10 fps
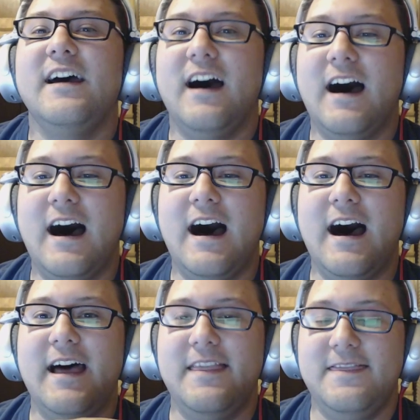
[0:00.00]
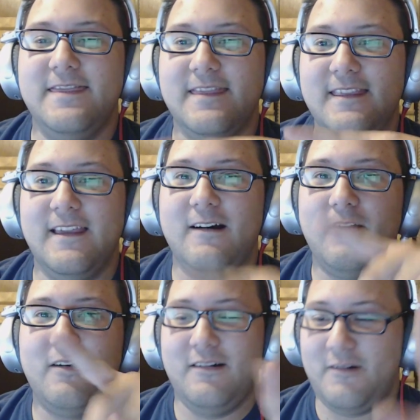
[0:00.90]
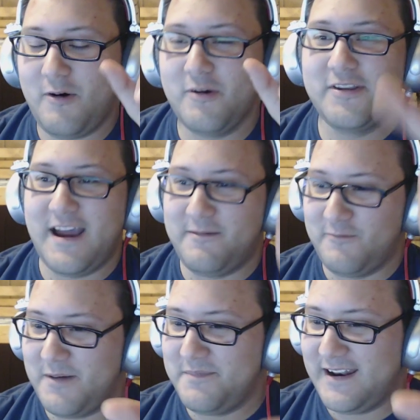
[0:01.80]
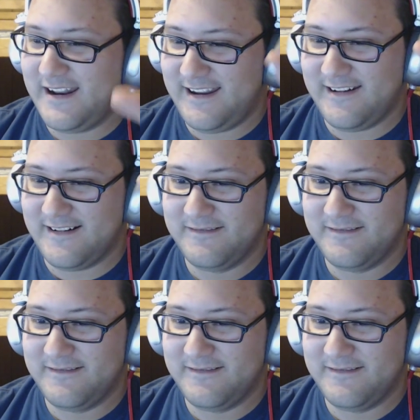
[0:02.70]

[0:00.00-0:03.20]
hold on 1 minute here.